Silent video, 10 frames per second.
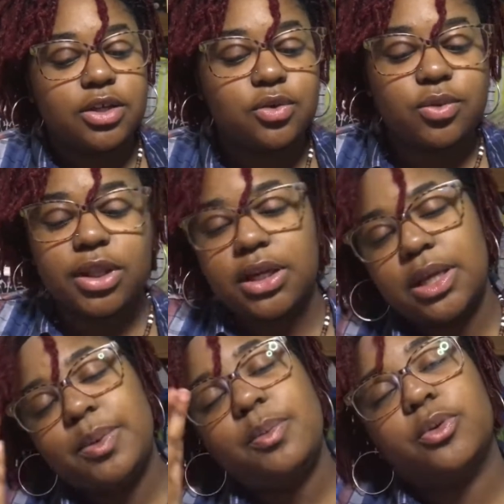you really
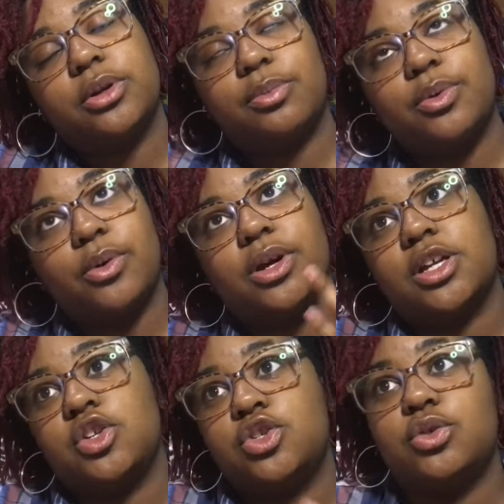need people to pour
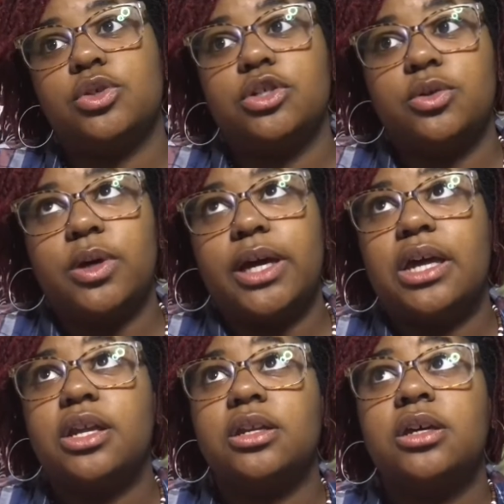into you,
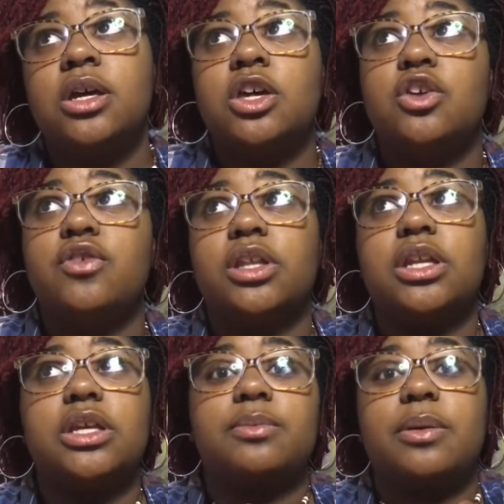and you really
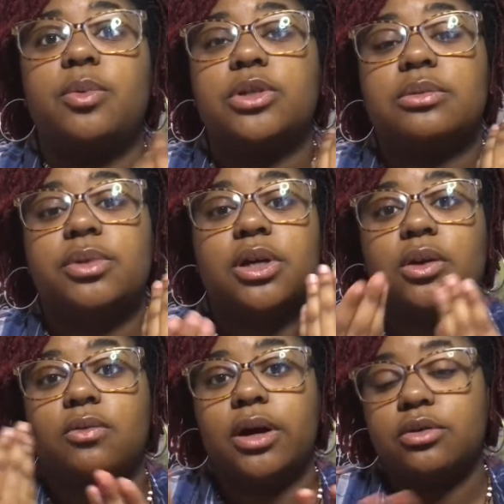need people to be
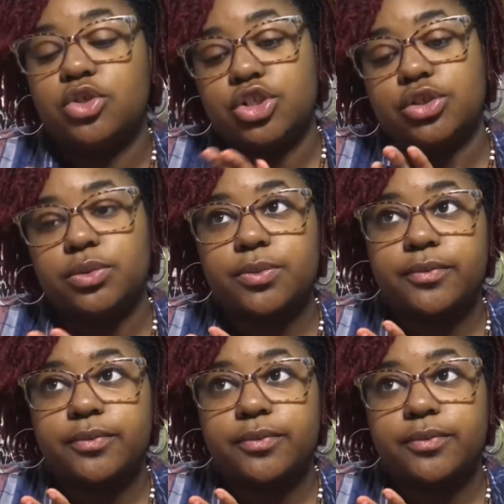around you.